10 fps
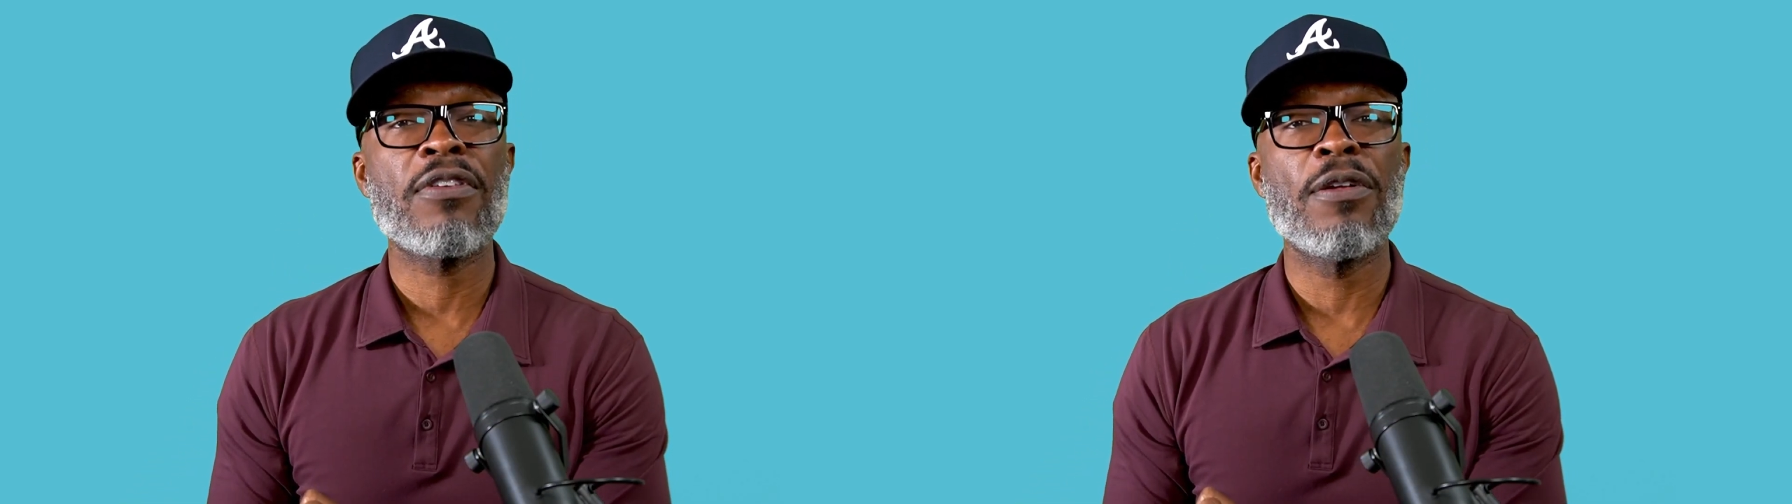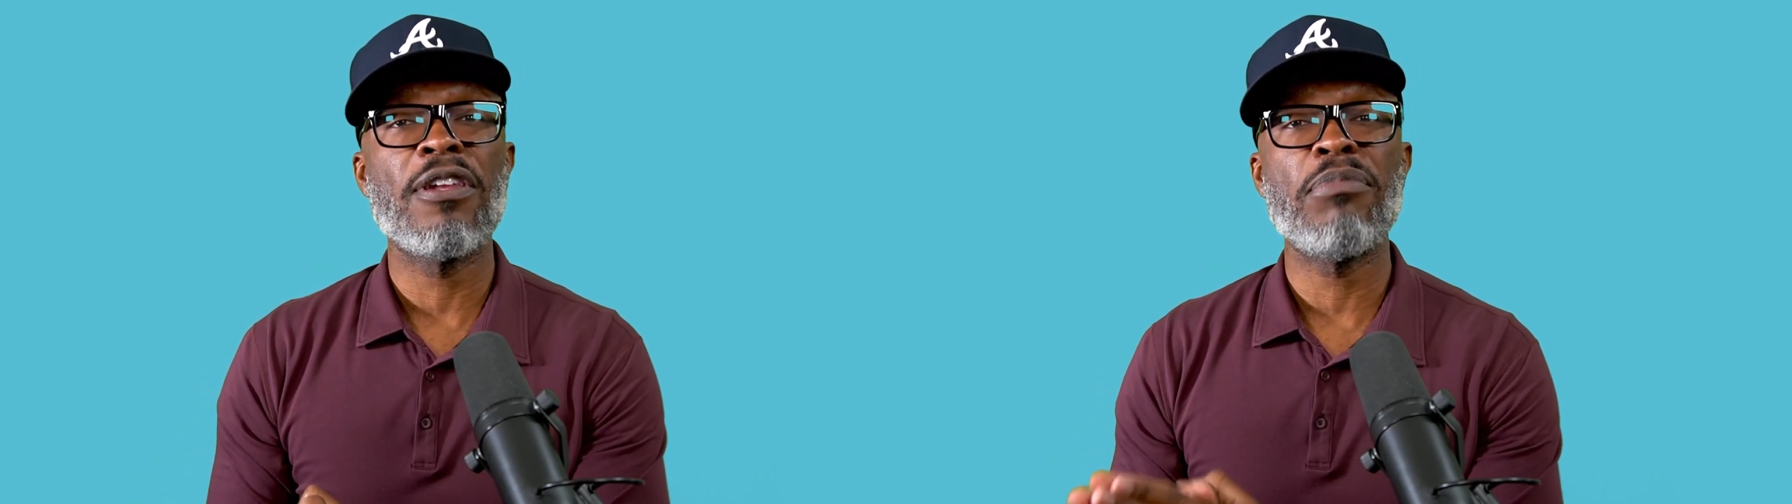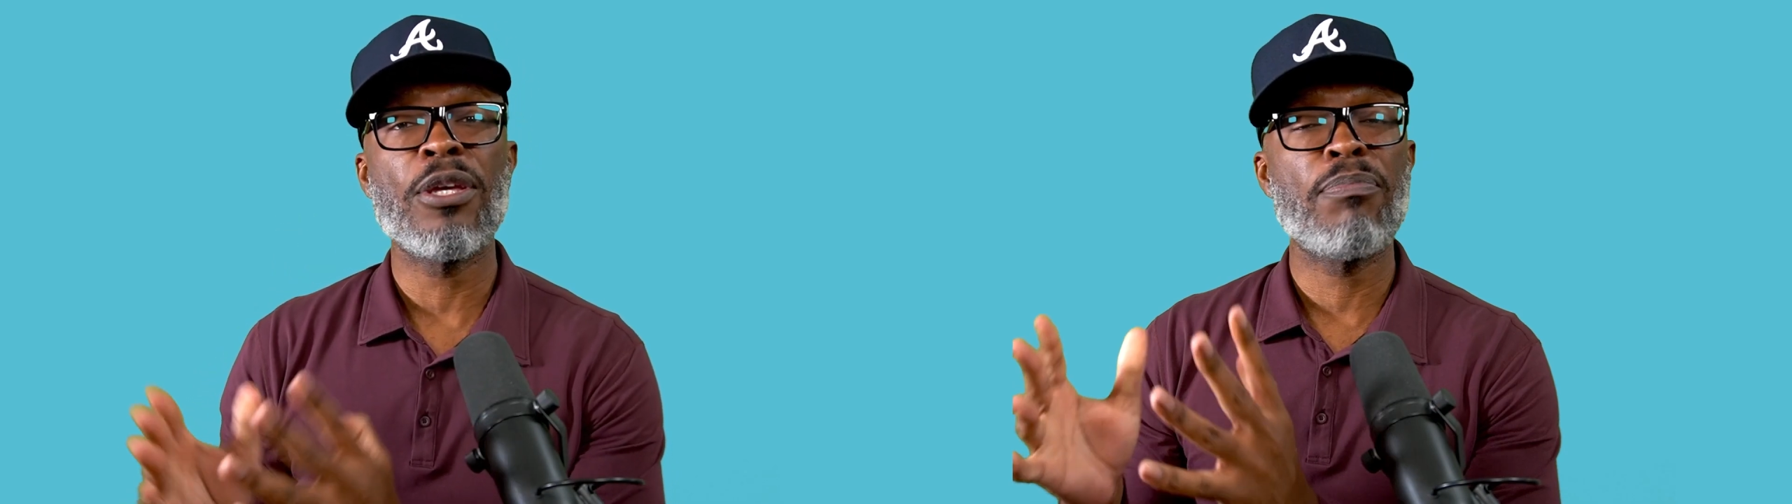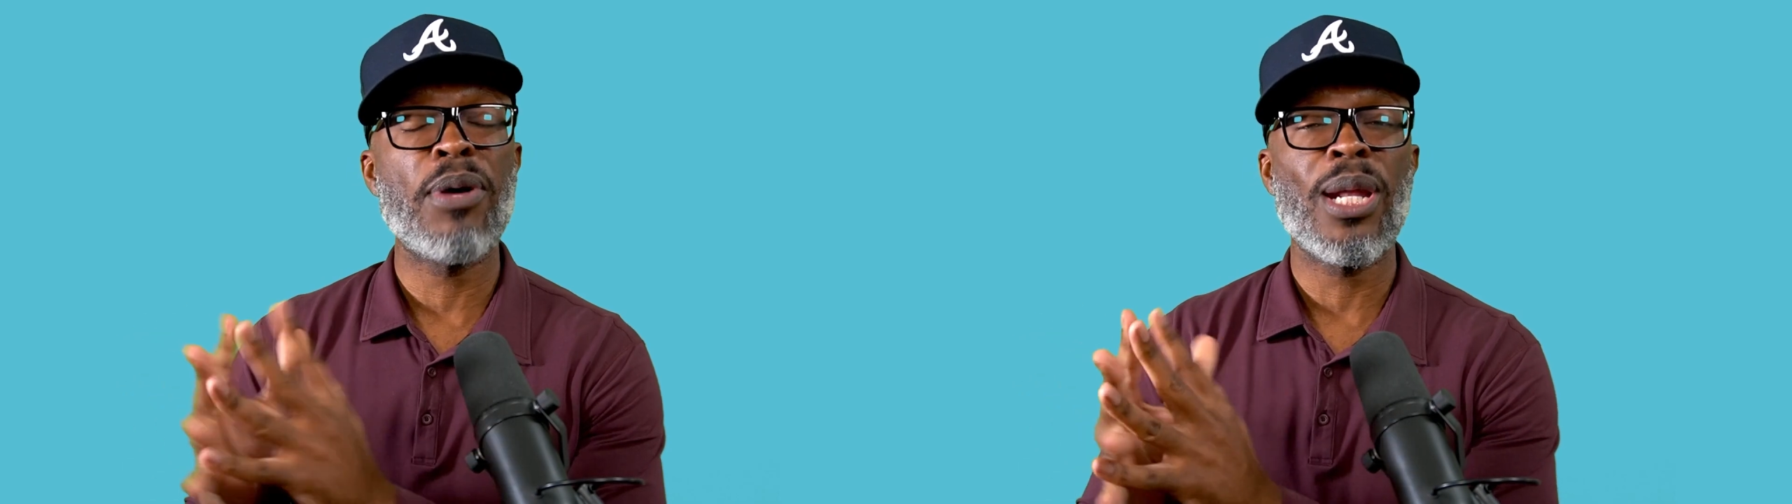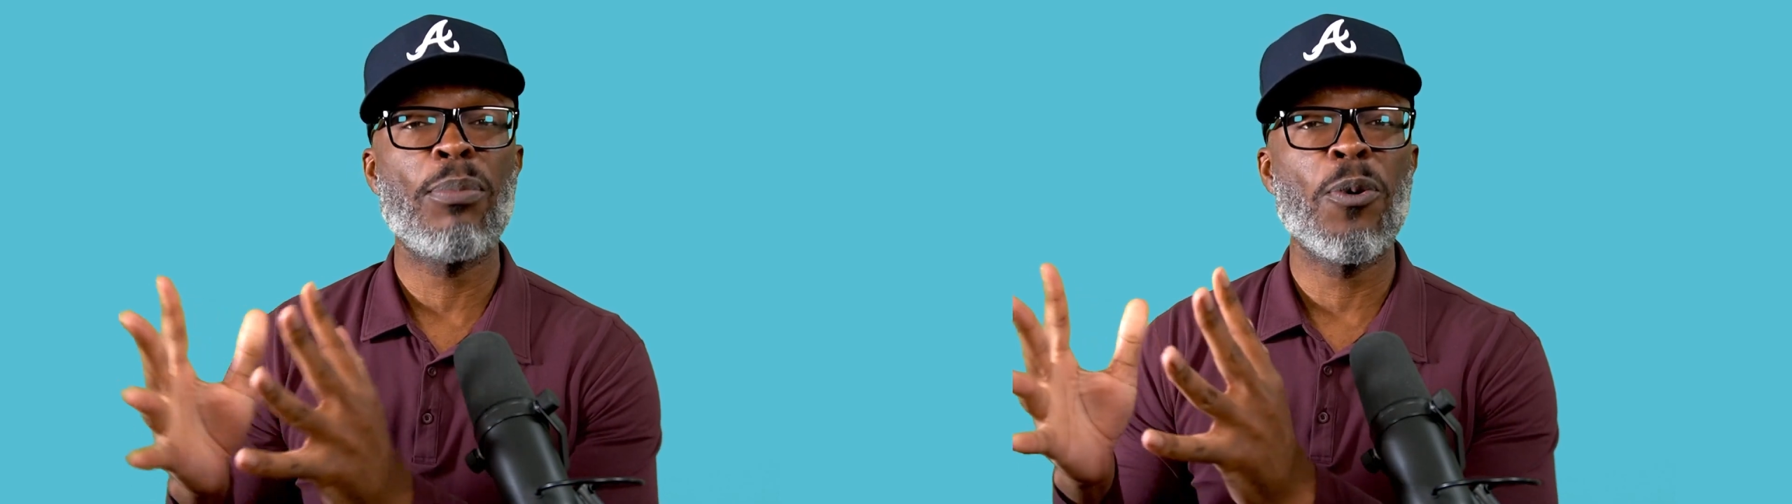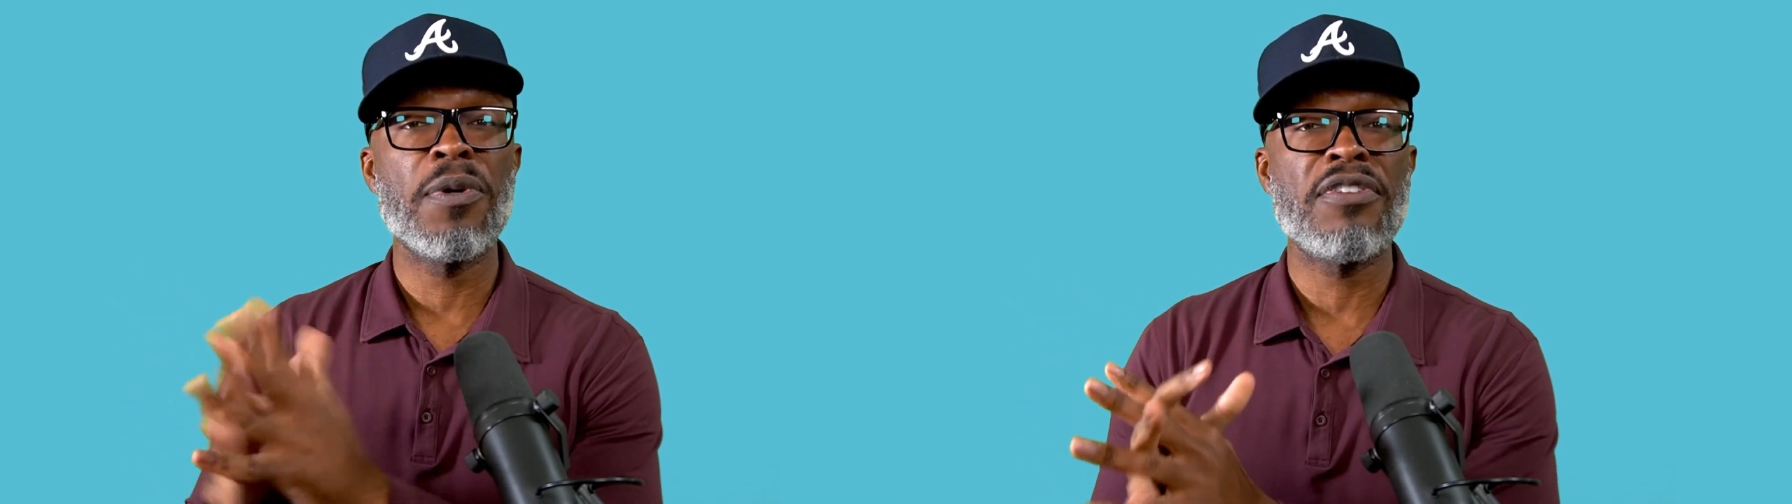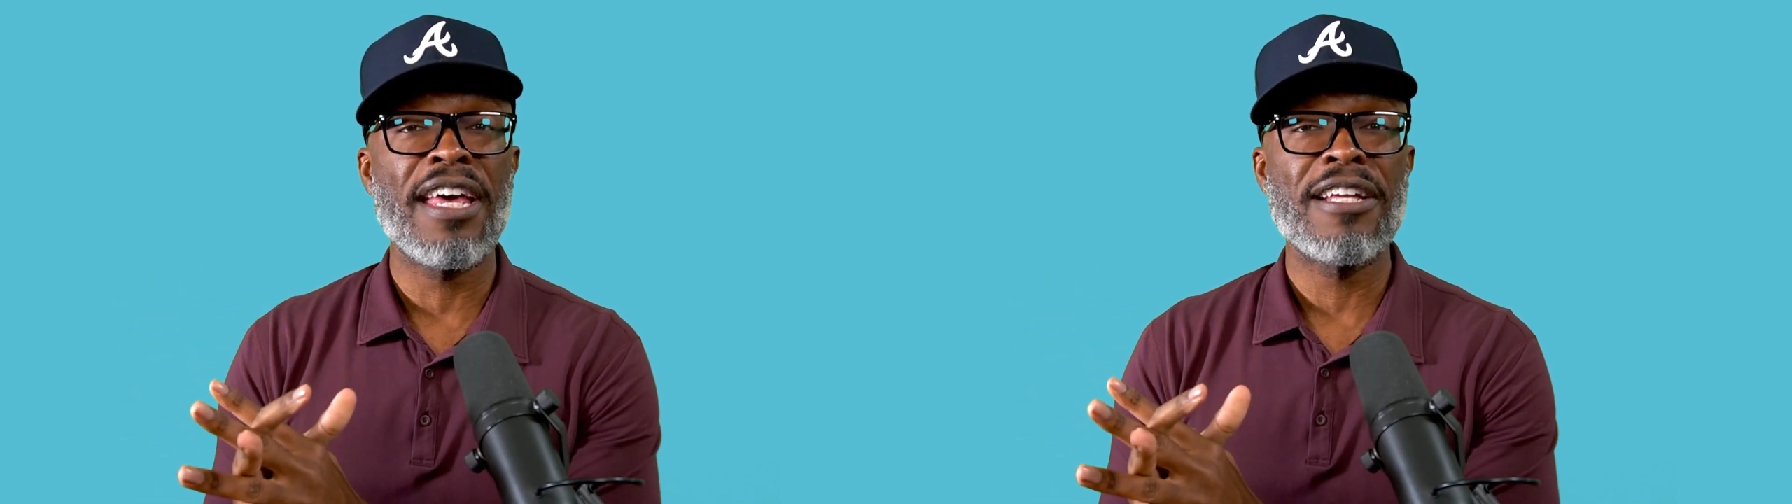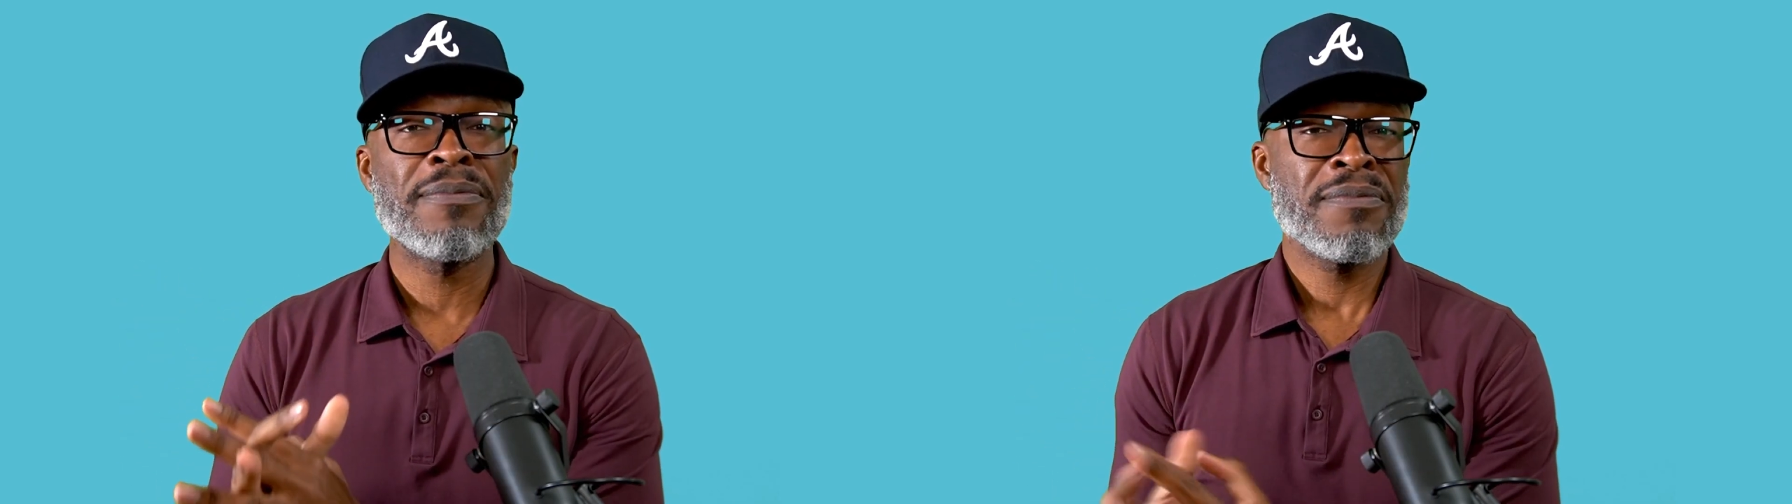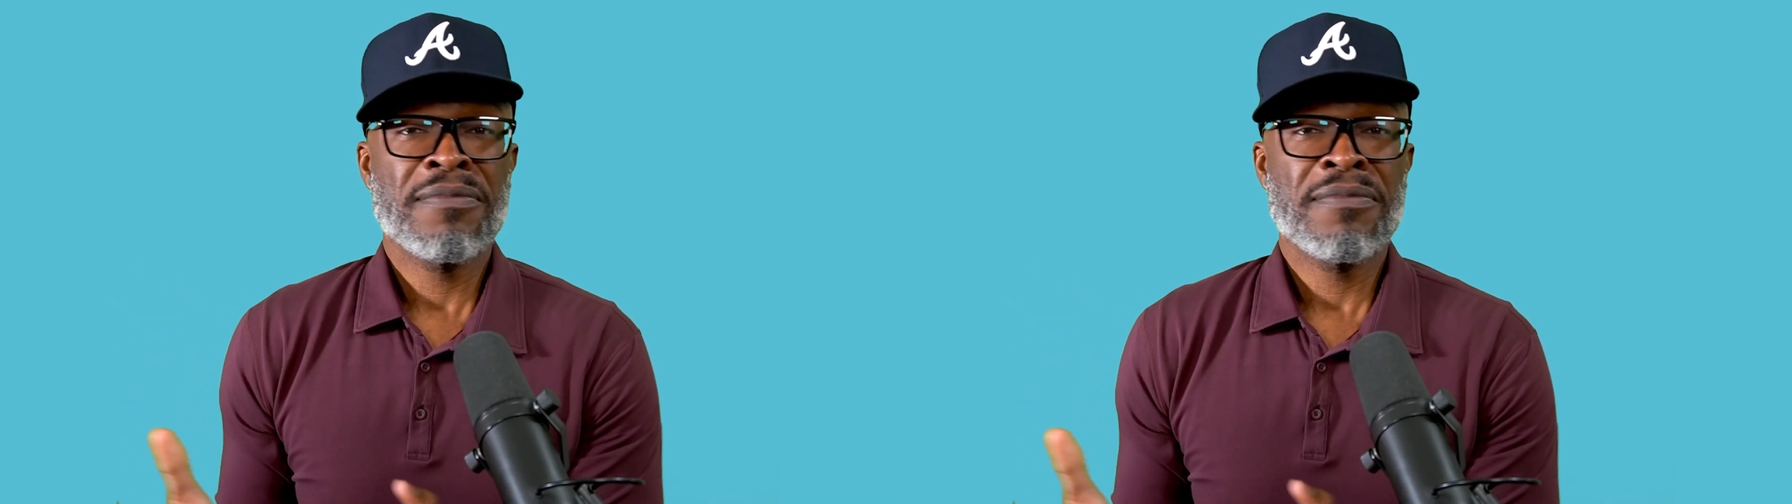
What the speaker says: going to be compatible with that.